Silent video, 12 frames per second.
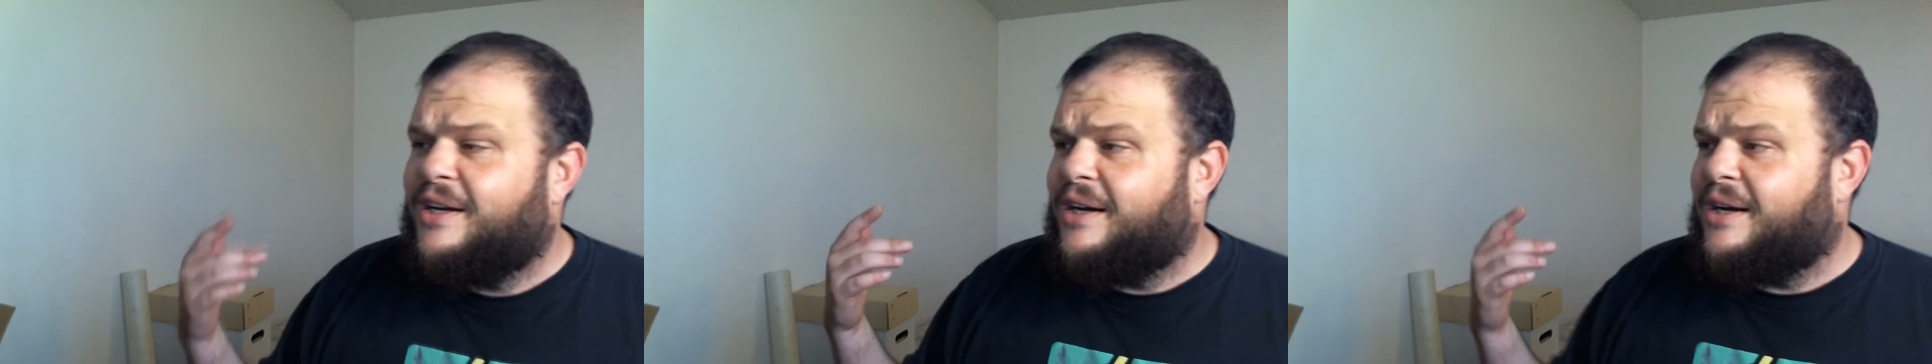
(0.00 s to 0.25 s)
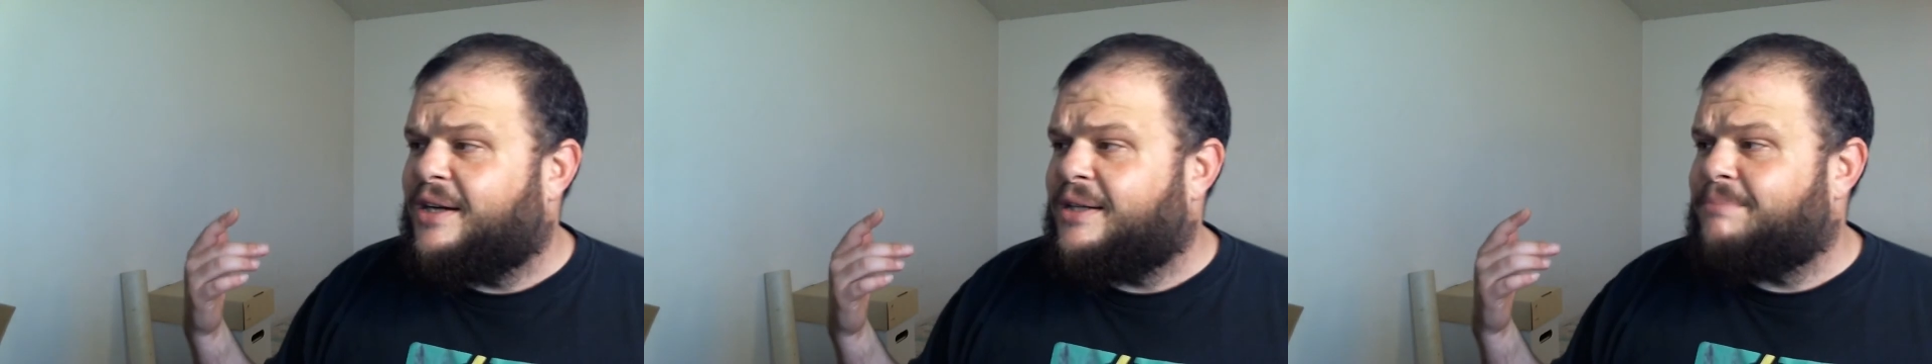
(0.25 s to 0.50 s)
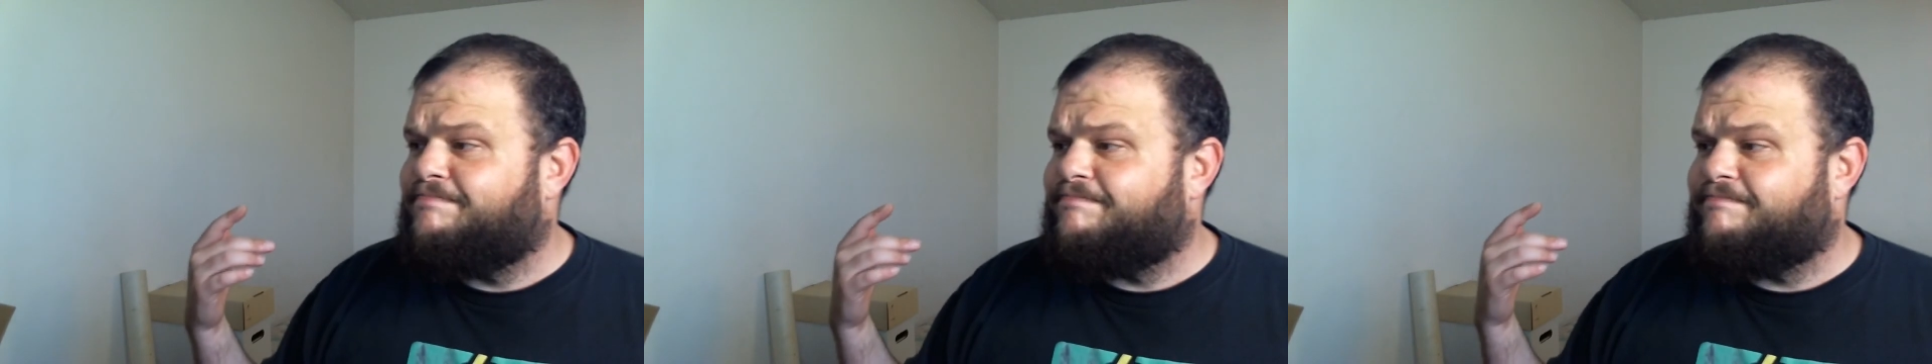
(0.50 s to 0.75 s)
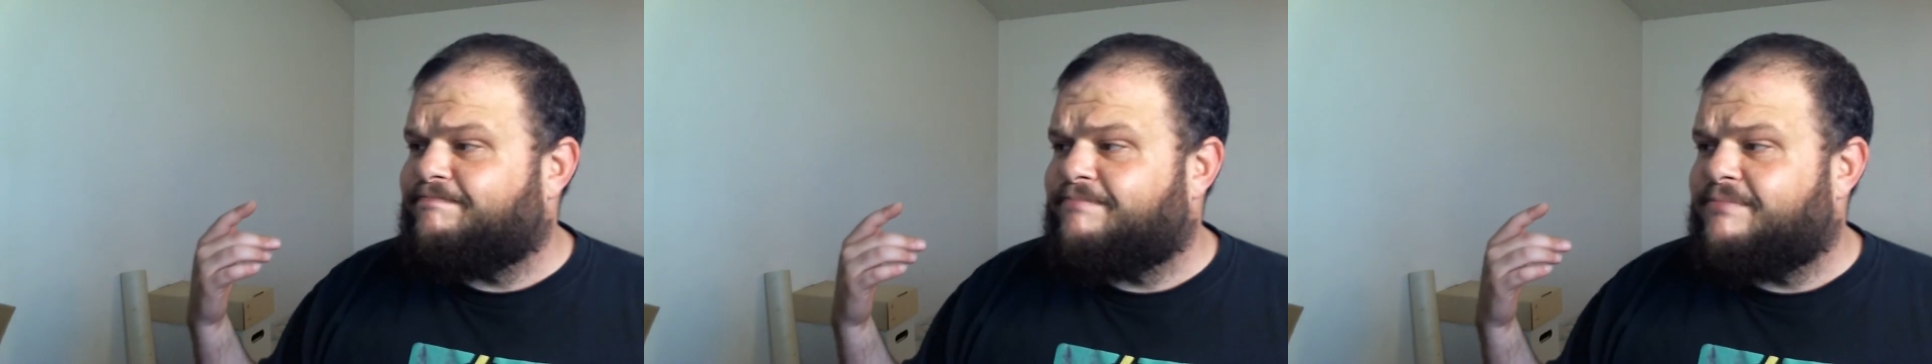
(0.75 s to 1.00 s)

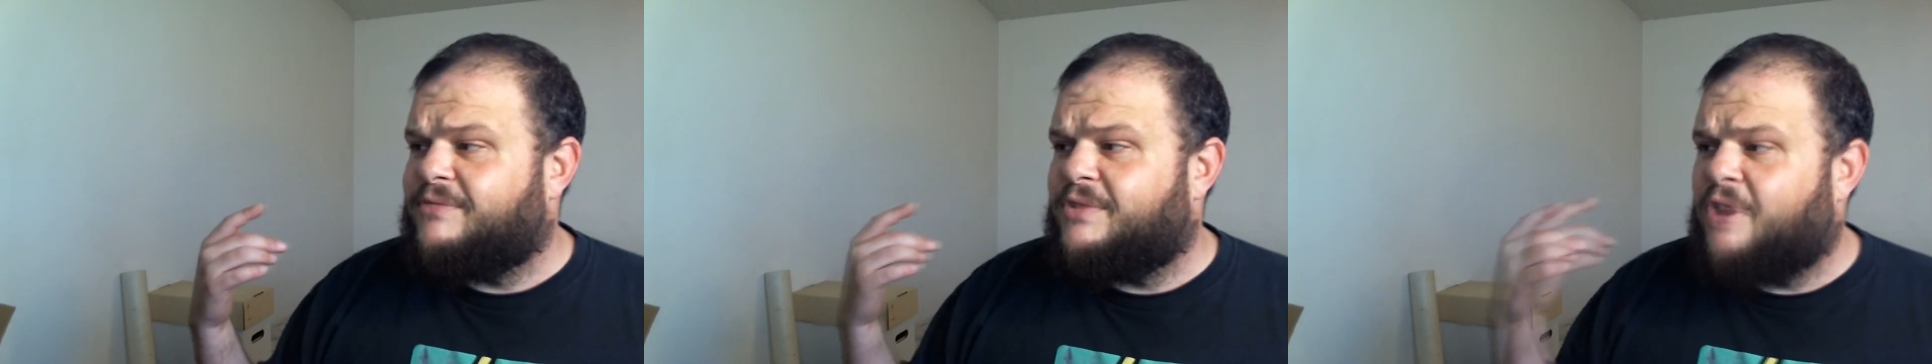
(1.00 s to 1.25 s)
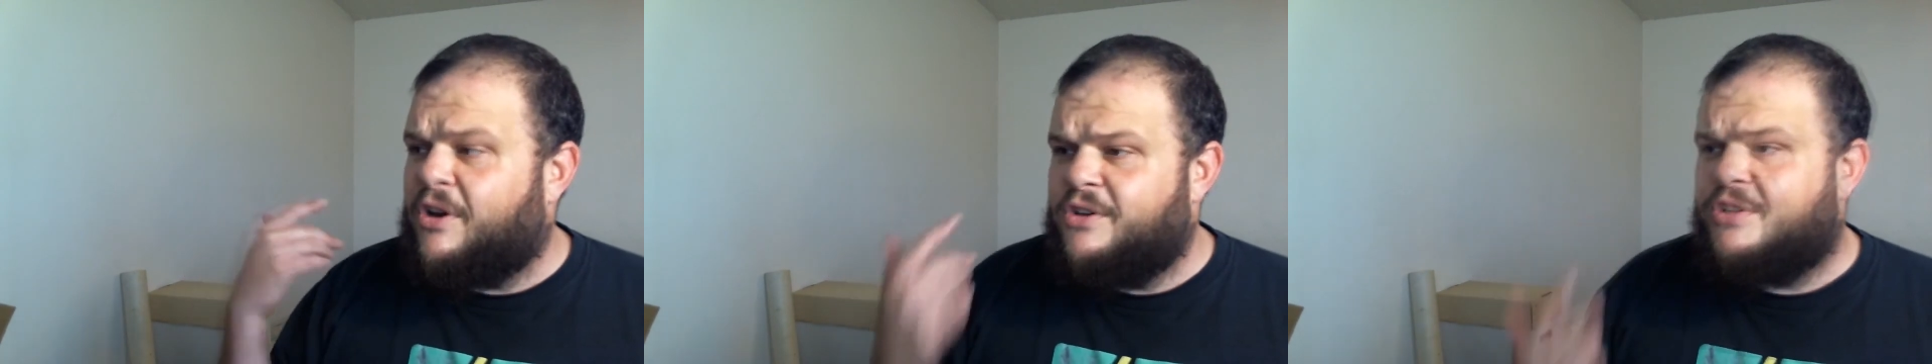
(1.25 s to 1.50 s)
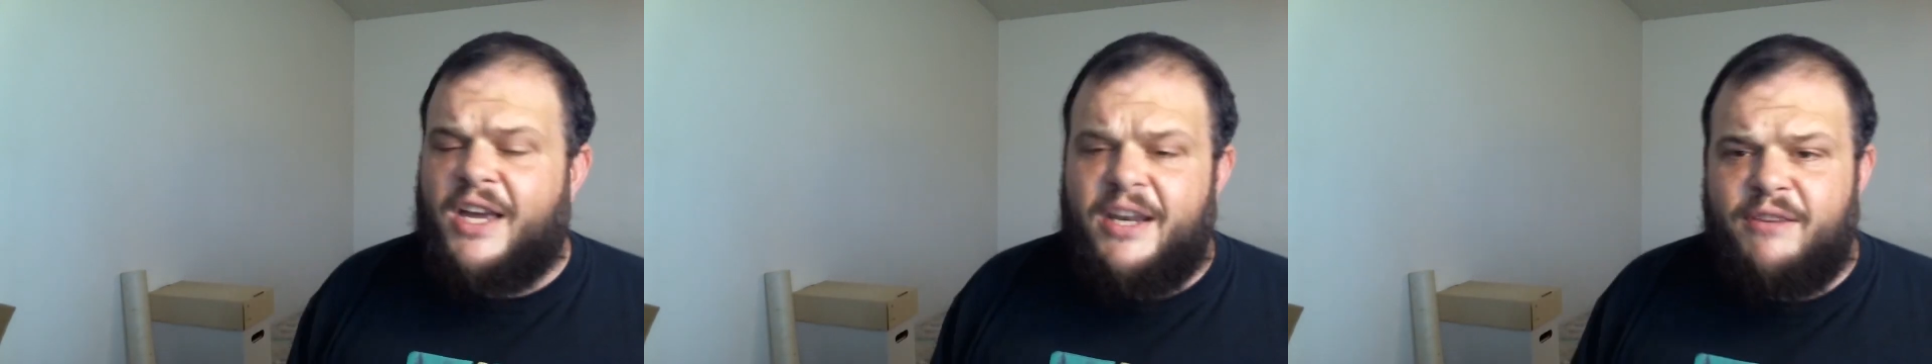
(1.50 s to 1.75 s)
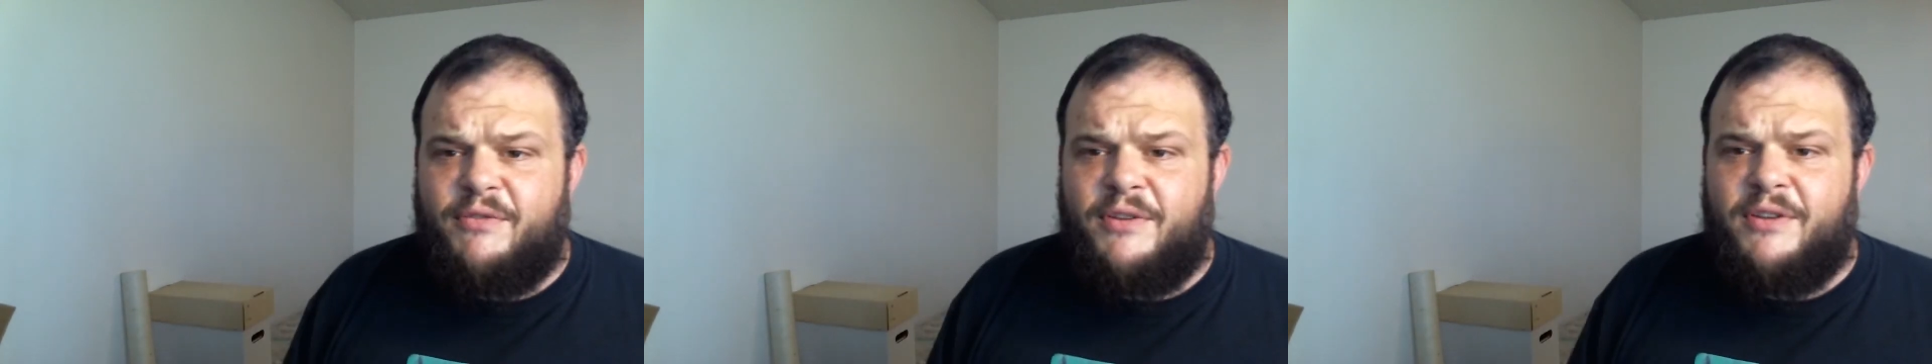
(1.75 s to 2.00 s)
Are you
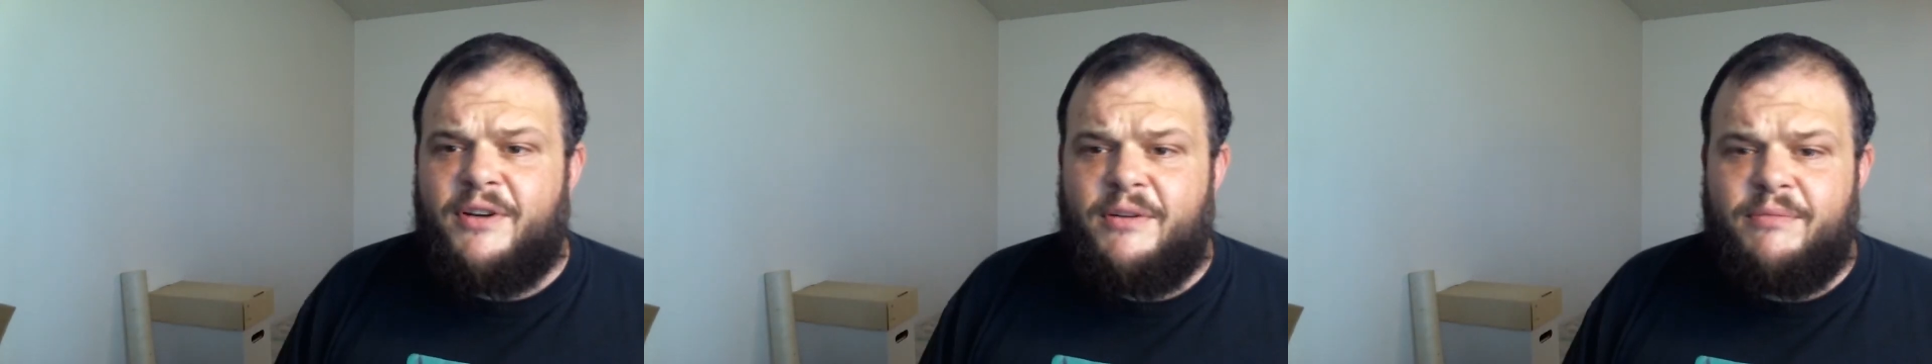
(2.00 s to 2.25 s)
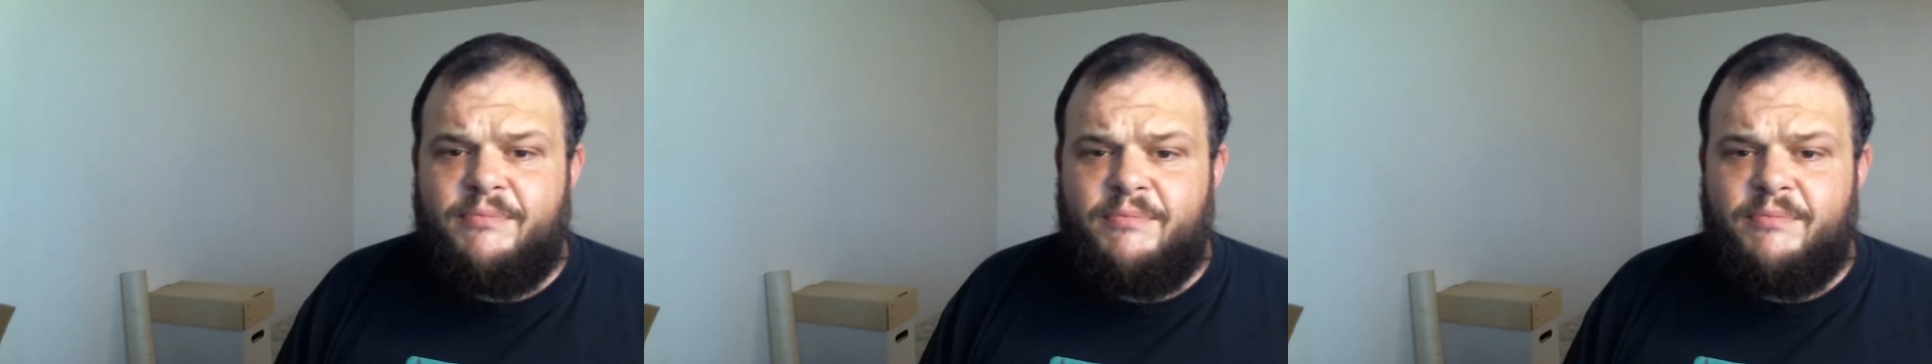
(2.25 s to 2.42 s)
excited for their